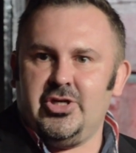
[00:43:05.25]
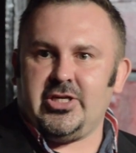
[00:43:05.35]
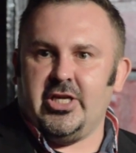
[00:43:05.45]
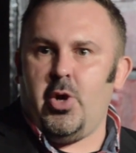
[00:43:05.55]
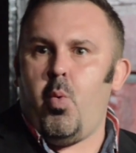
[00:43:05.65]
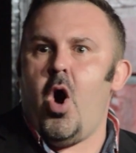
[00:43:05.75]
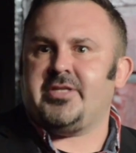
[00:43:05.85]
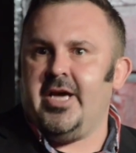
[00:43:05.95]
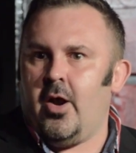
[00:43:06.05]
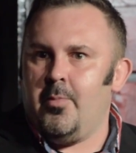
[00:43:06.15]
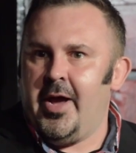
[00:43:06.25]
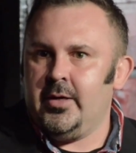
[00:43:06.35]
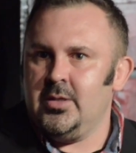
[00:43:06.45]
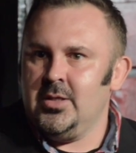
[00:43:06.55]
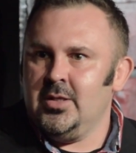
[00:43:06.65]
Actually, she walked in on
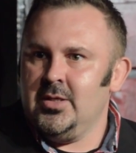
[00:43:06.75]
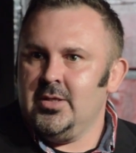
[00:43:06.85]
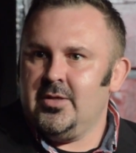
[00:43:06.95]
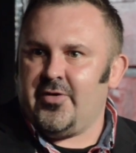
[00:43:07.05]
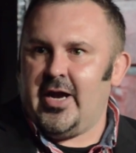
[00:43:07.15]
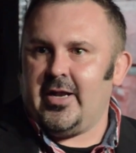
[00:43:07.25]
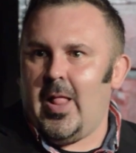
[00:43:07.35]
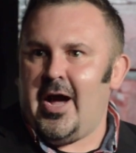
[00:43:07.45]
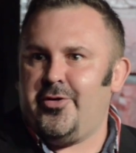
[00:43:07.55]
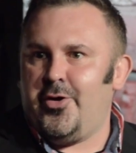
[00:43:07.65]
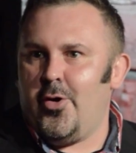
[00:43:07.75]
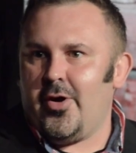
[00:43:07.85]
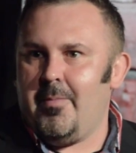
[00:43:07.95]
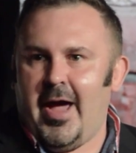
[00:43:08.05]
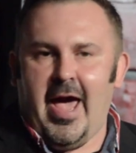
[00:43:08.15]
me, forgot to lock the
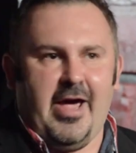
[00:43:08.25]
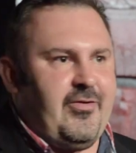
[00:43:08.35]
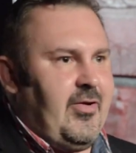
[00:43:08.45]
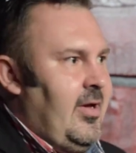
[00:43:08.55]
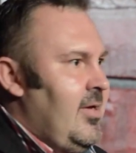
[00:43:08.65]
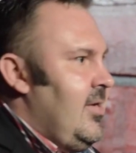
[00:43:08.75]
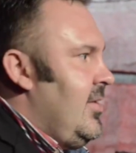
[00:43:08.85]
door in my haste to